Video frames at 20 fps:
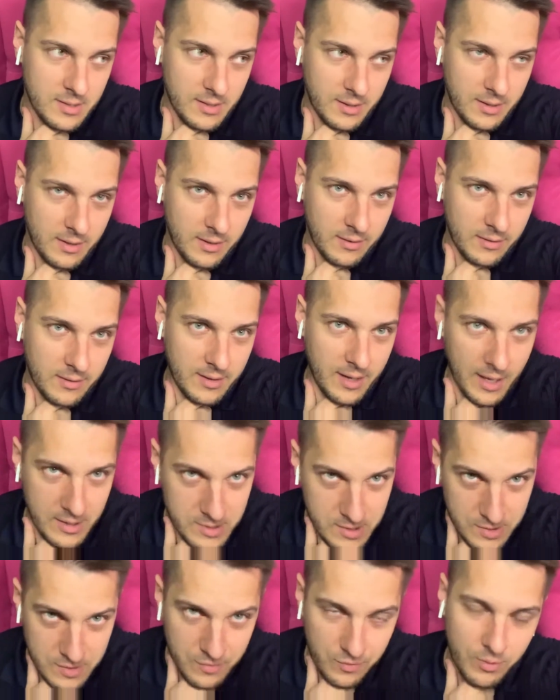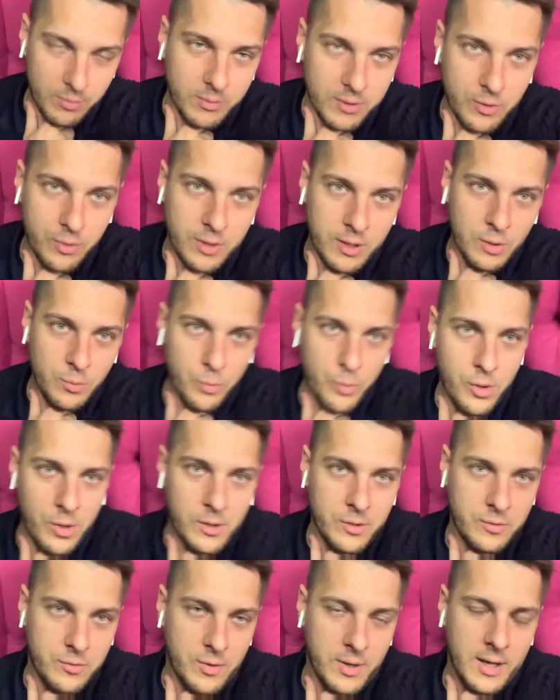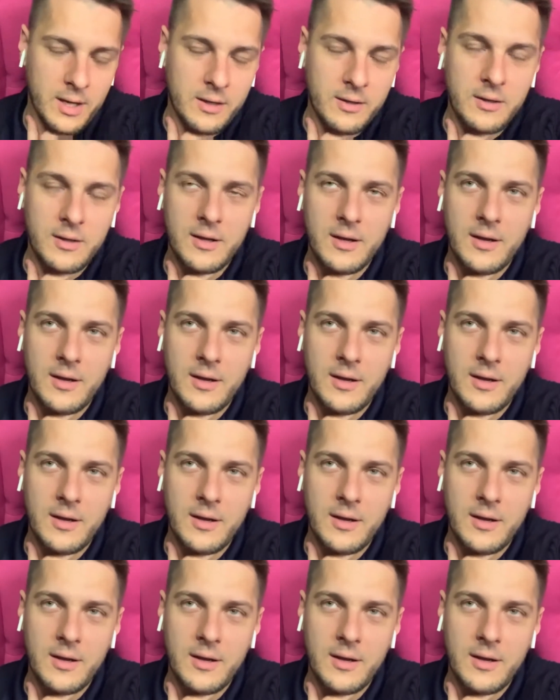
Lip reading: the assets from the real world, right?